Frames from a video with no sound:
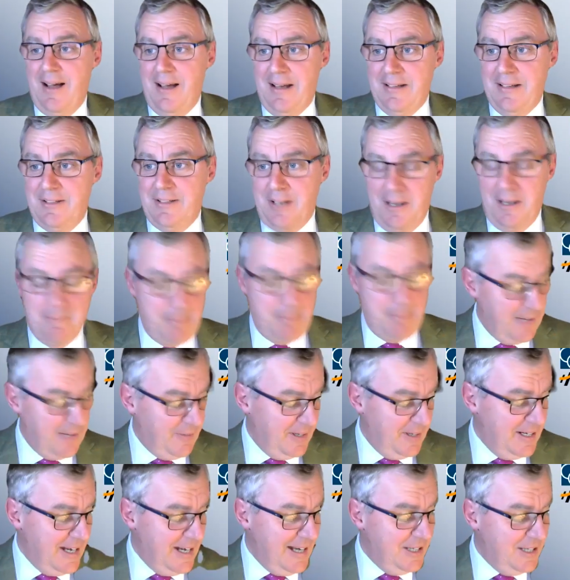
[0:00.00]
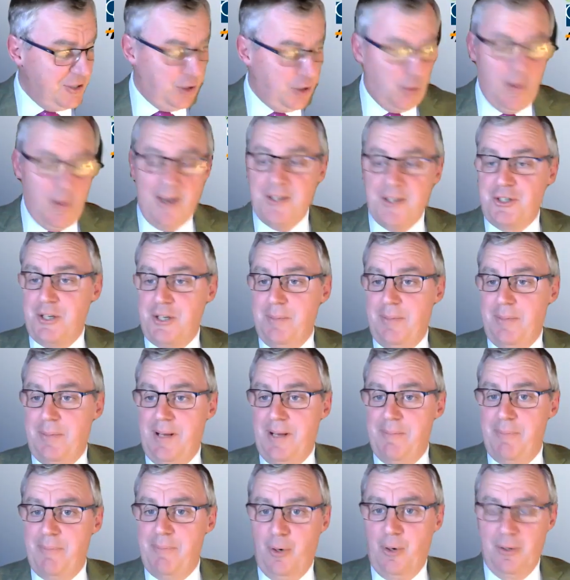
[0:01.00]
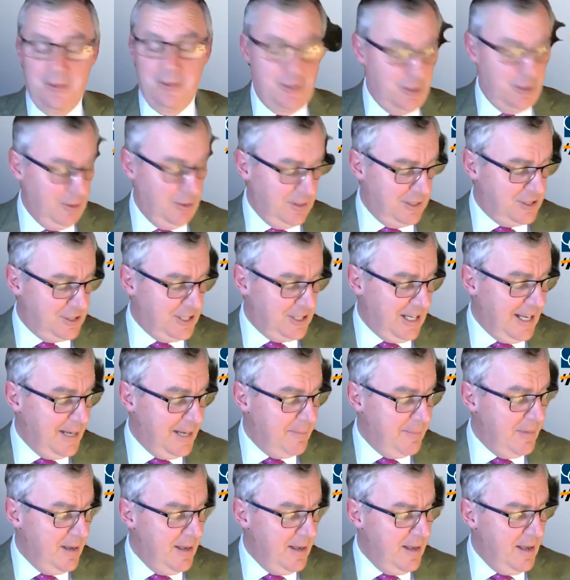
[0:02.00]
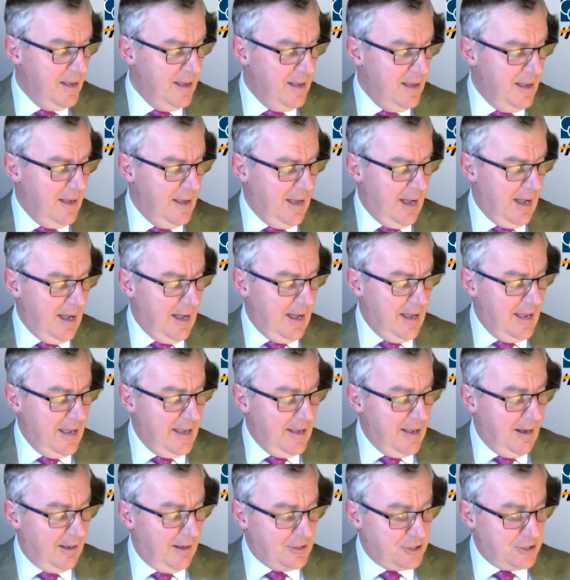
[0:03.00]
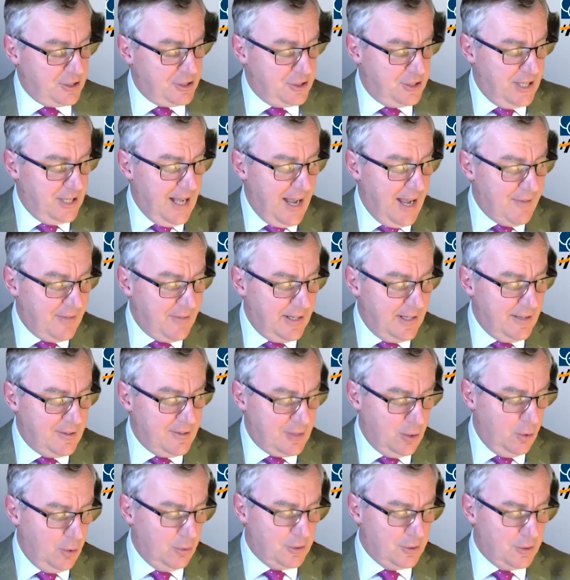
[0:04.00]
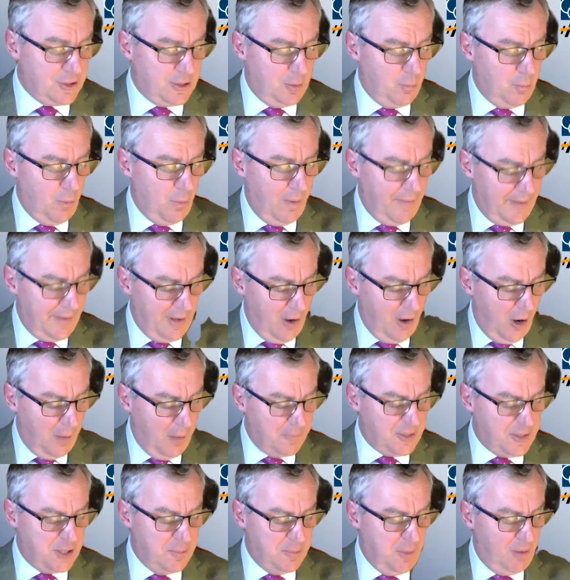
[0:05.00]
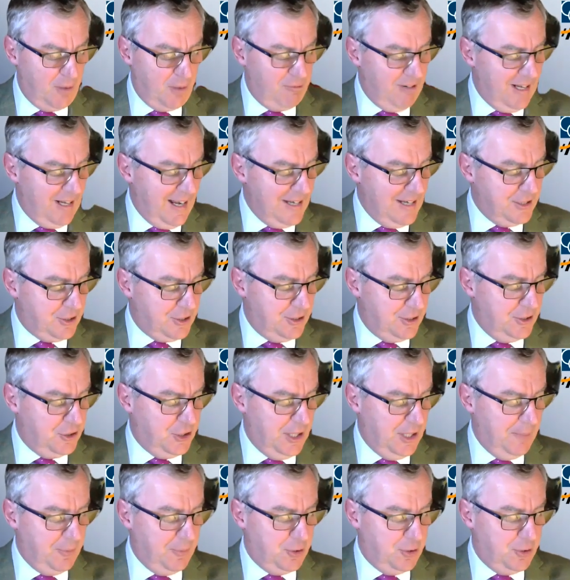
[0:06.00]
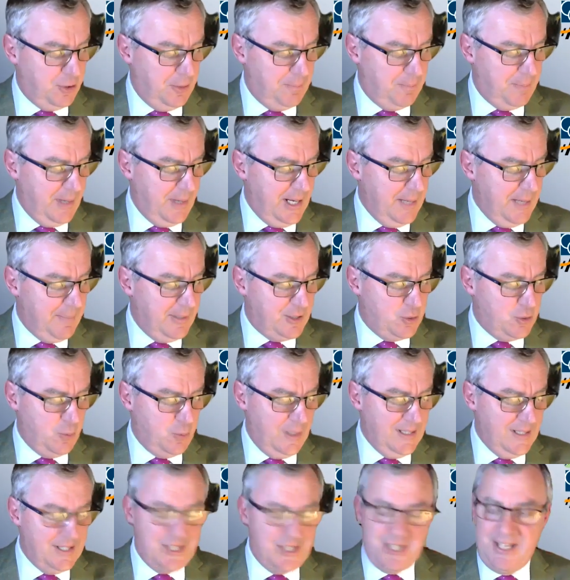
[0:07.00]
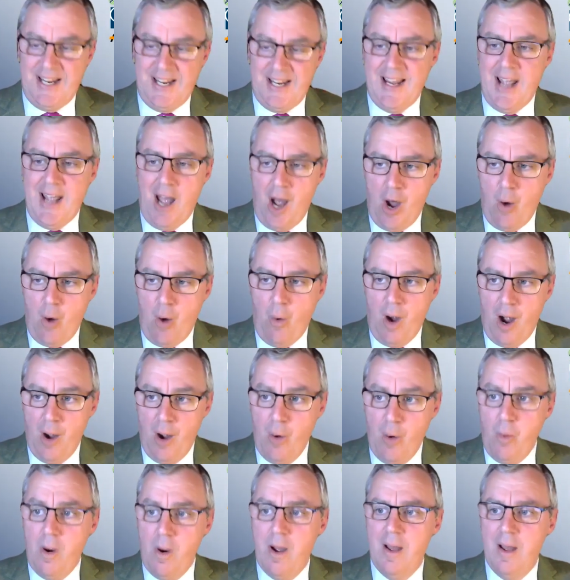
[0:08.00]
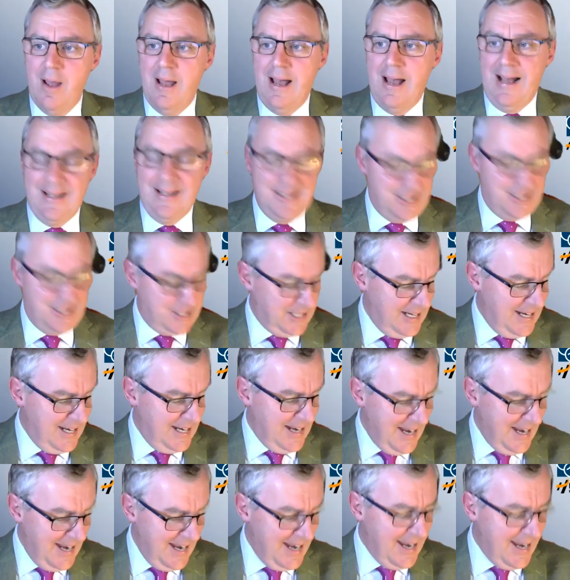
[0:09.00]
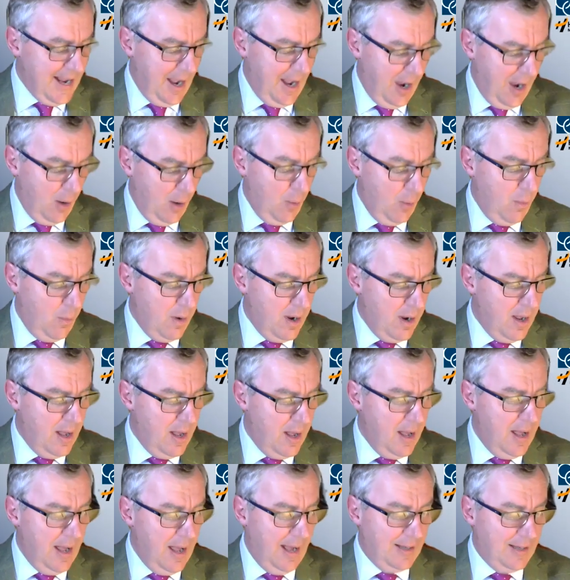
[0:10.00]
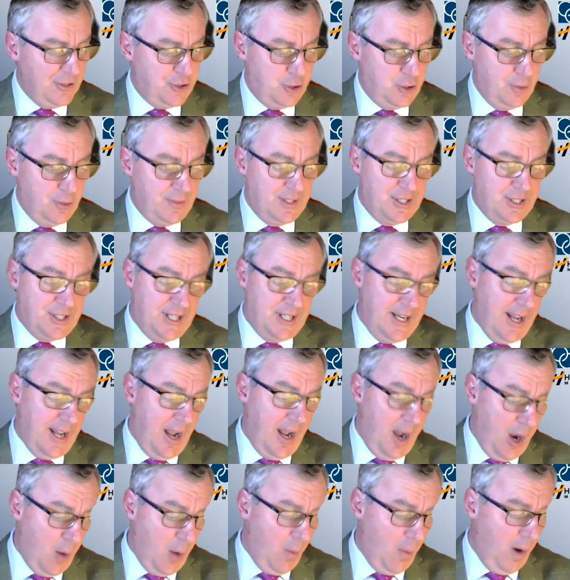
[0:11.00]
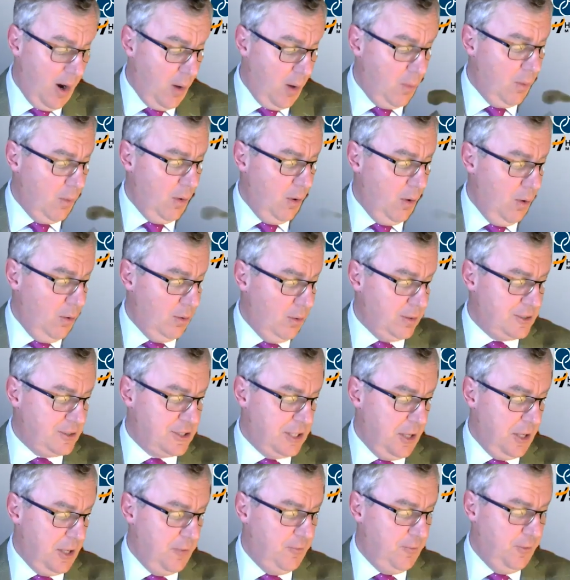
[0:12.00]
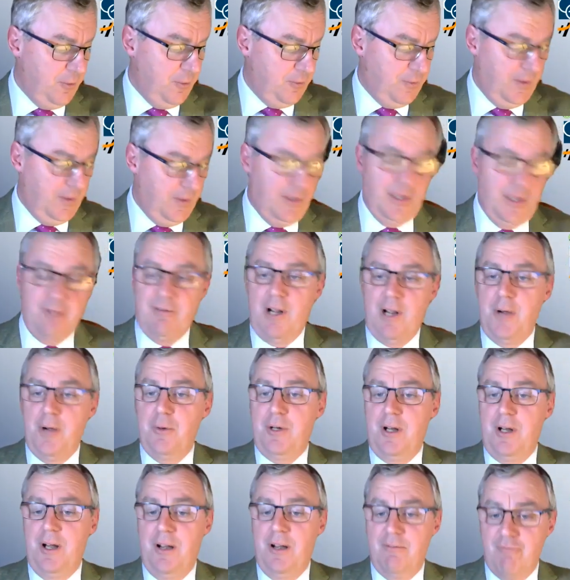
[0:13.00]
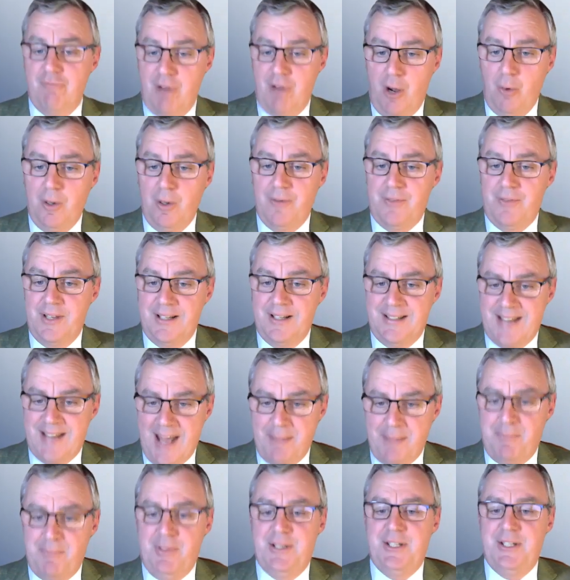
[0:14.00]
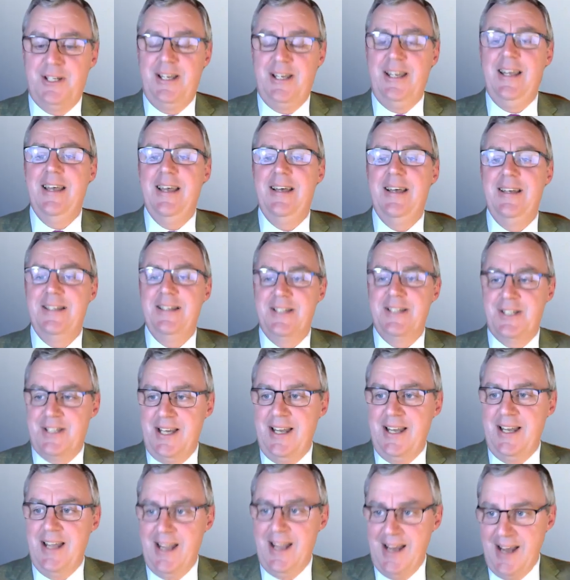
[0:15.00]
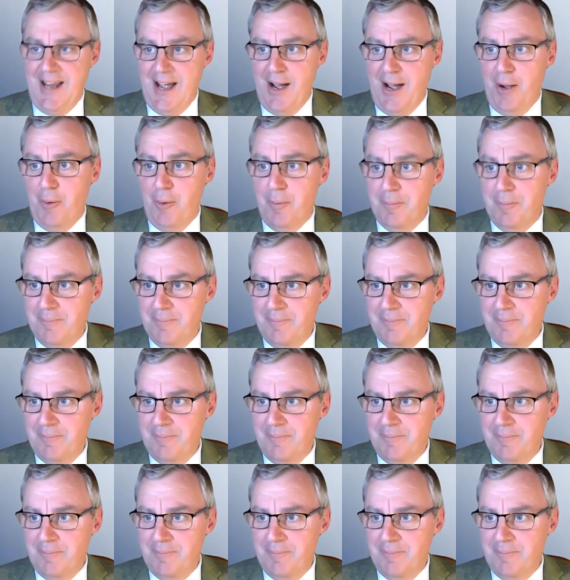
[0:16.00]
it's a bit of a niche question, but important all the same. He asks, do you have any thoughts on what the optimal relationship should be between COO and CEO? And should the COO also fulfill the role of the deputy CEO?